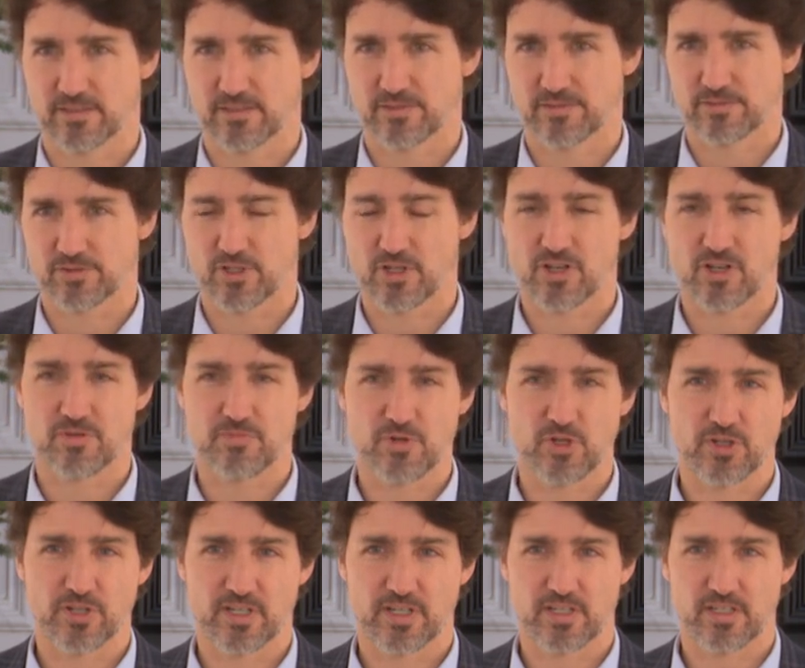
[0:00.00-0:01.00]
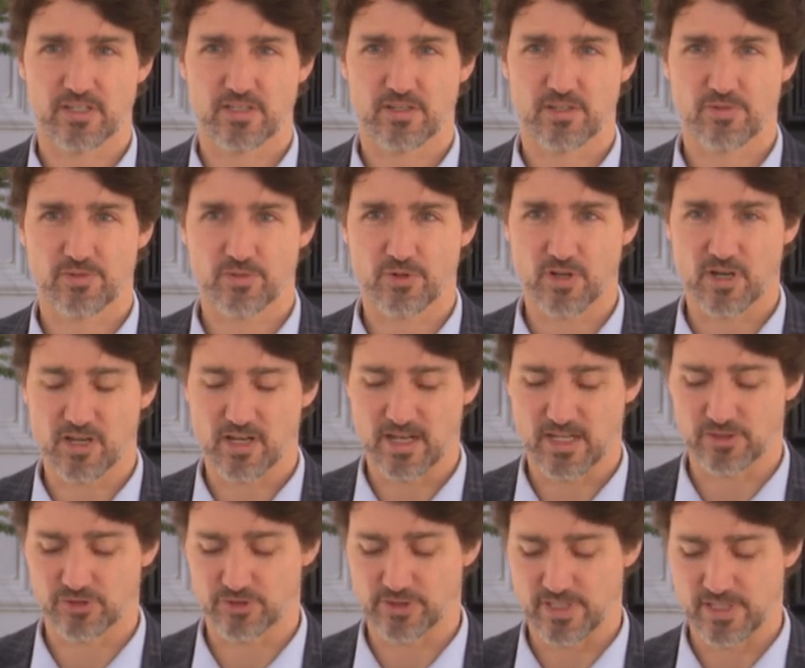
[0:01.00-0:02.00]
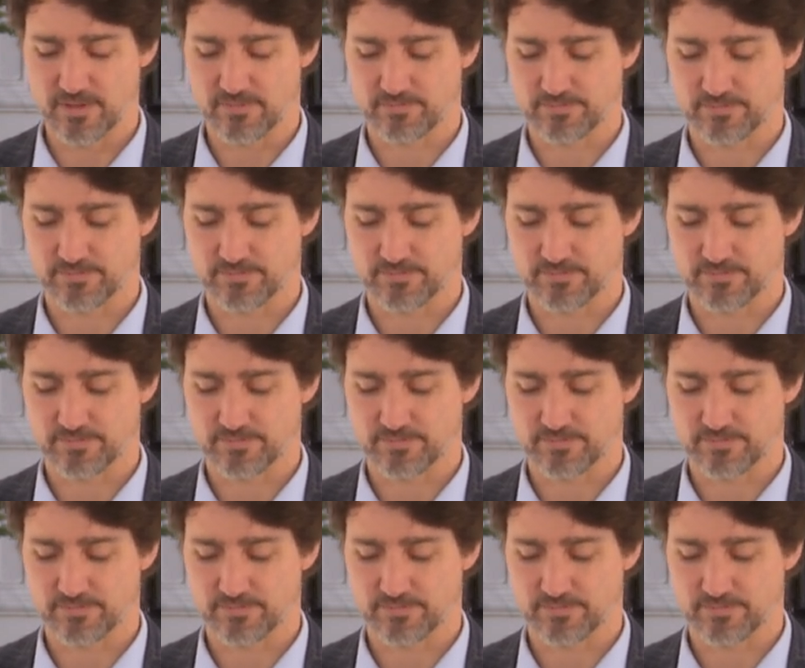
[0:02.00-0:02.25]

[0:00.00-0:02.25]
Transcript: for our community, for our country.